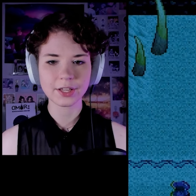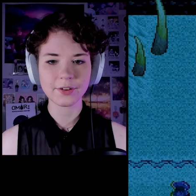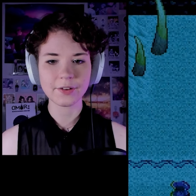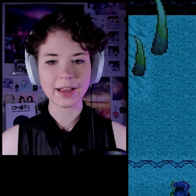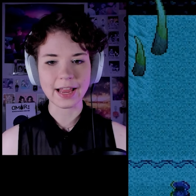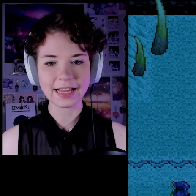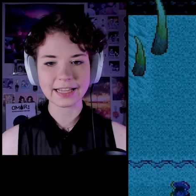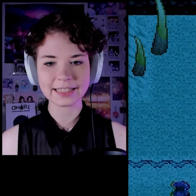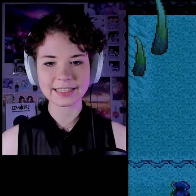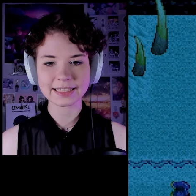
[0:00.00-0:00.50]

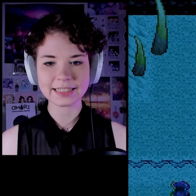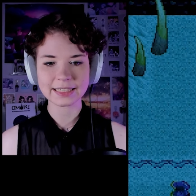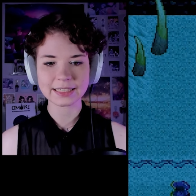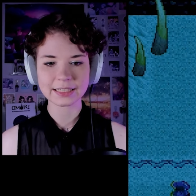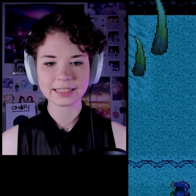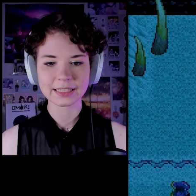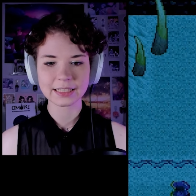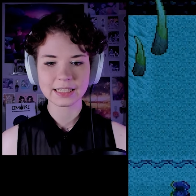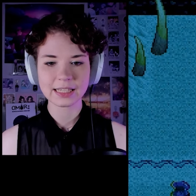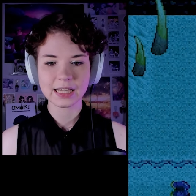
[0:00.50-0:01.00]
Correct.
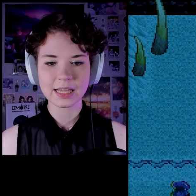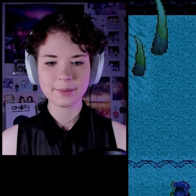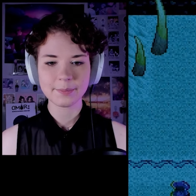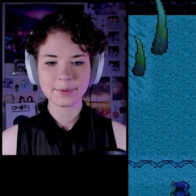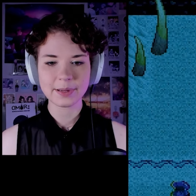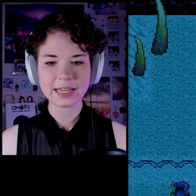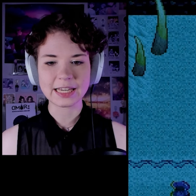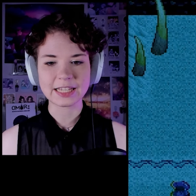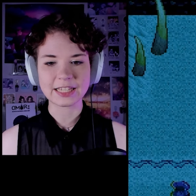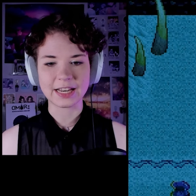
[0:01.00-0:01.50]

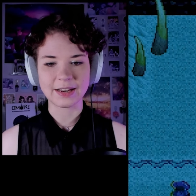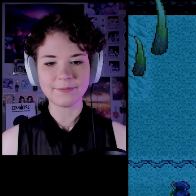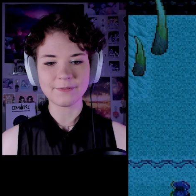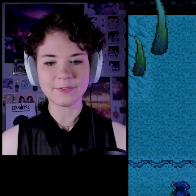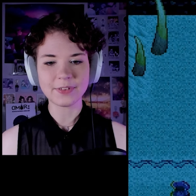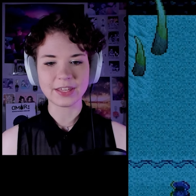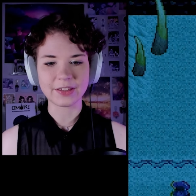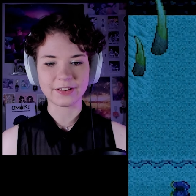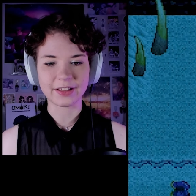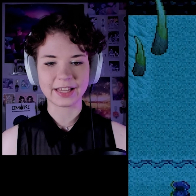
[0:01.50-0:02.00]
Pretty
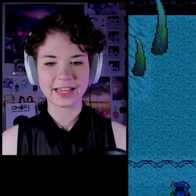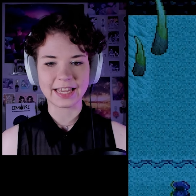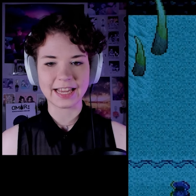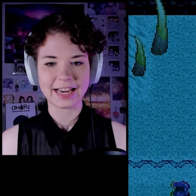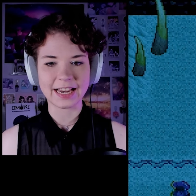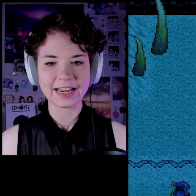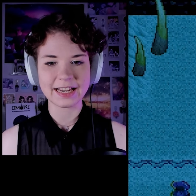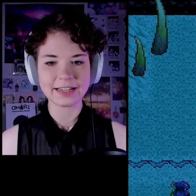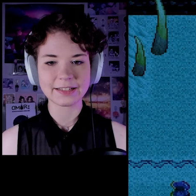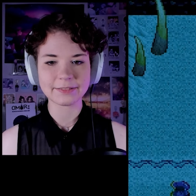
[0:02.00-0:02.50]
sharp for you,
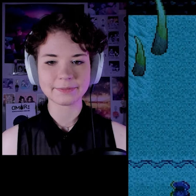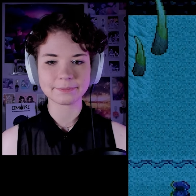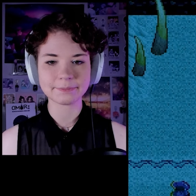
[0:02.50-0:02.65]
Claire.